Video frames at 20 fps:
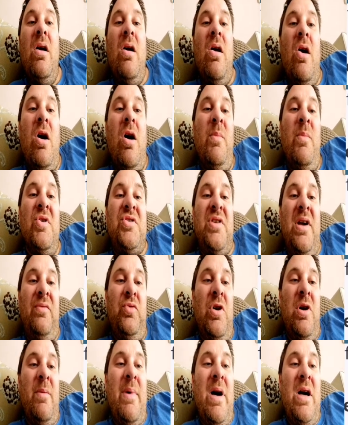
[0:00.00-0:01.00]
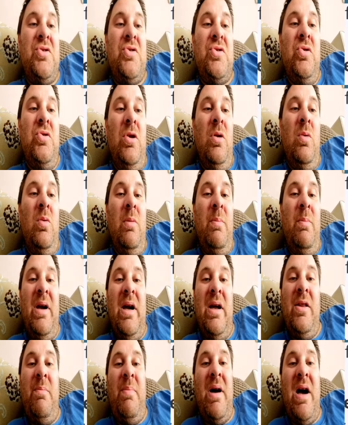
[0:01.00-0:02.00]
Almost everyone at my school will be
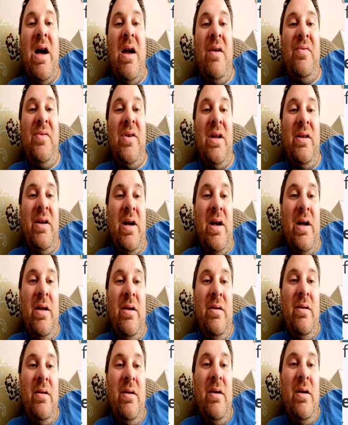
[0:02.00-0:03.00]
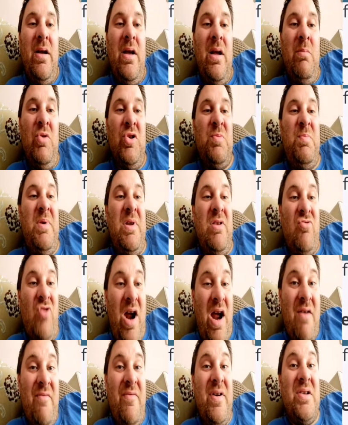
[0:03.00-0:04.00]
at the party Friday night. It must be the
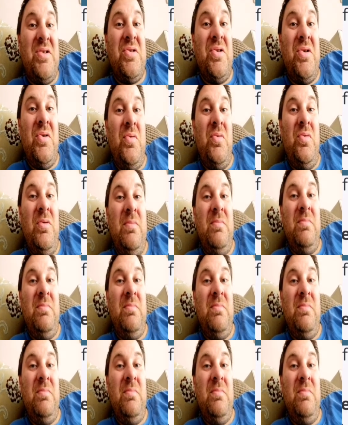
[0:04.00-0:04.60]
right thing to do.